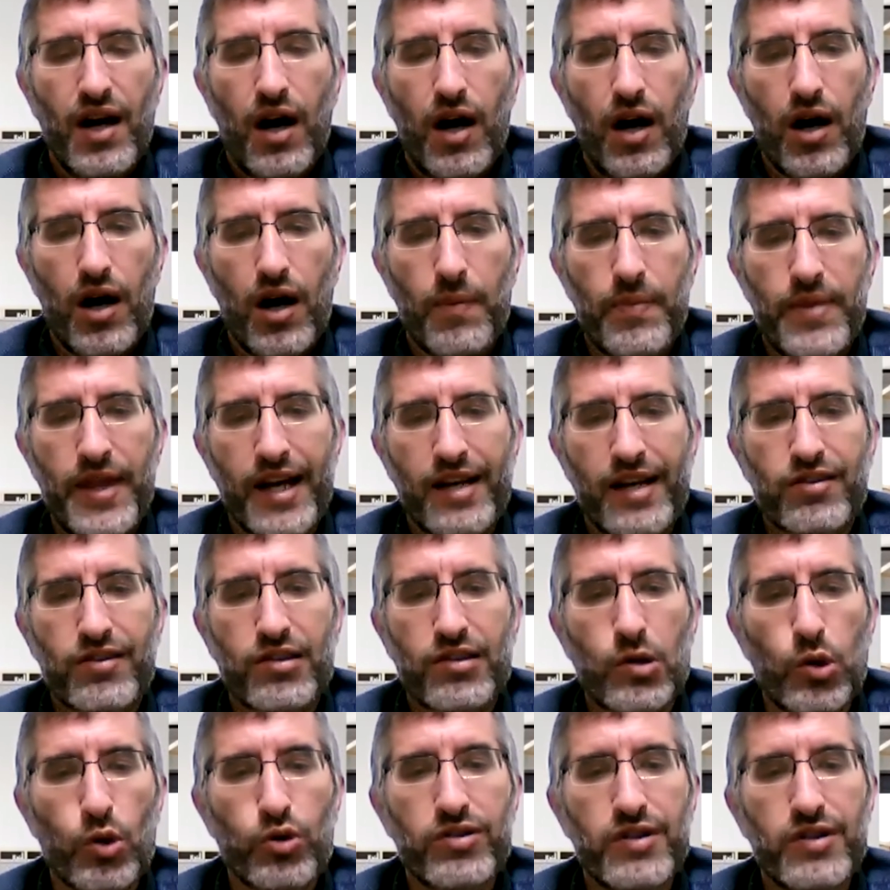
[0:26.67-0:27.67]
the
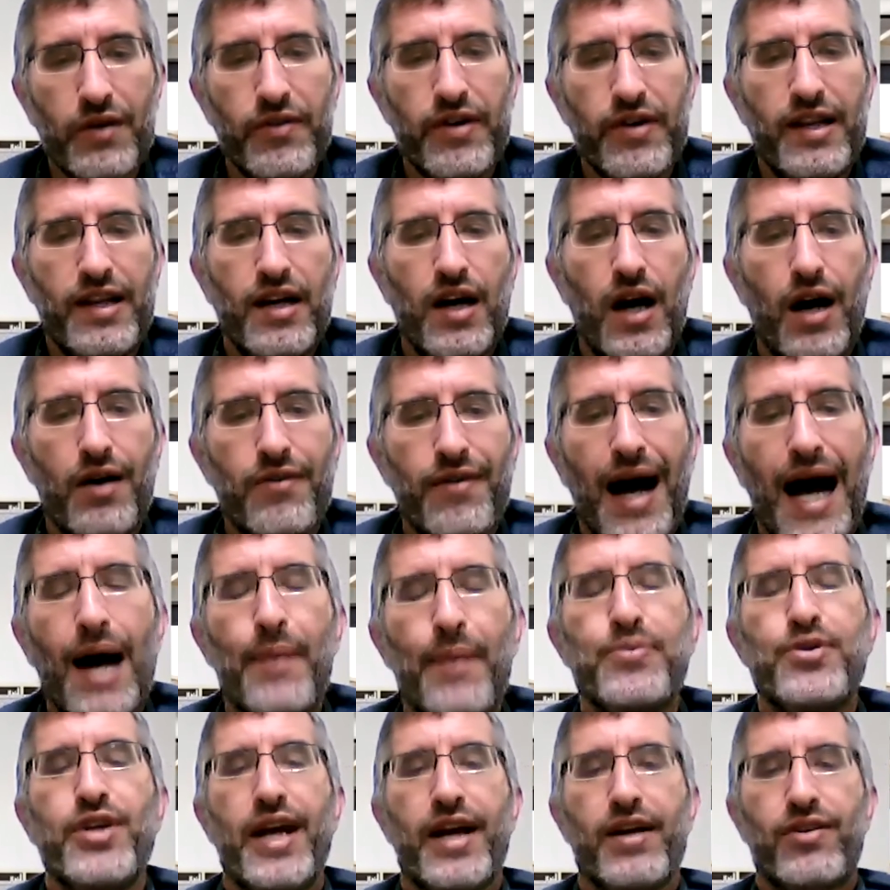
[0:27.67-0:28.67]
exclusivity of
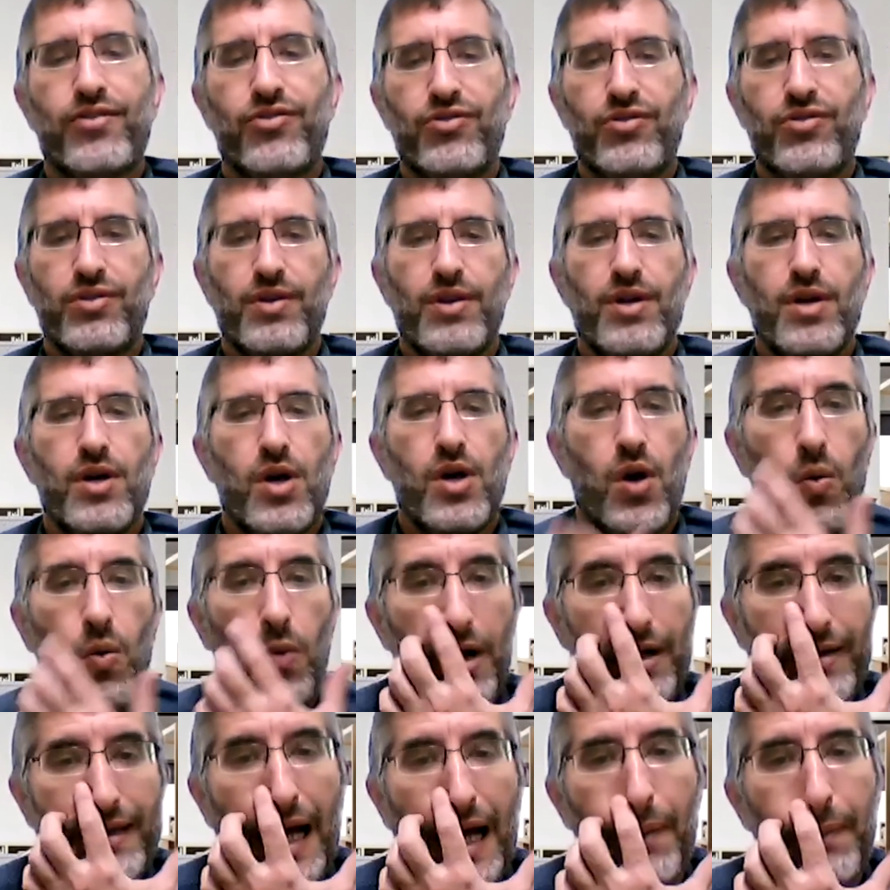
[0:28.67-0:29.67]
objects.
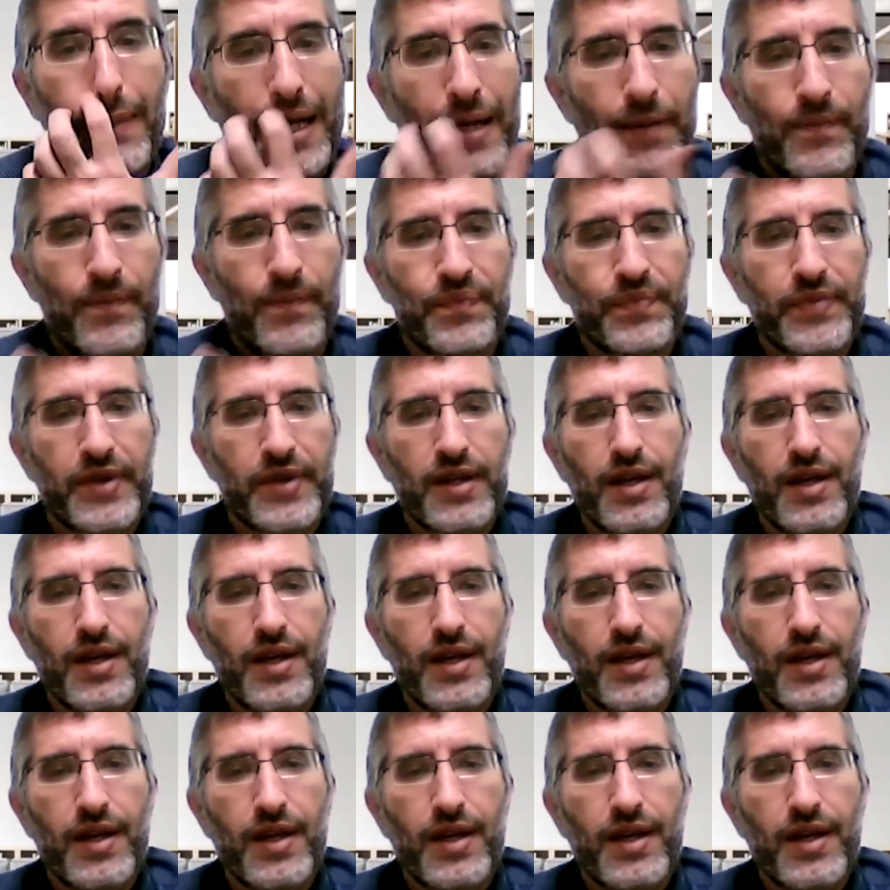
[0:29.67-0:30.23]
What does that mean?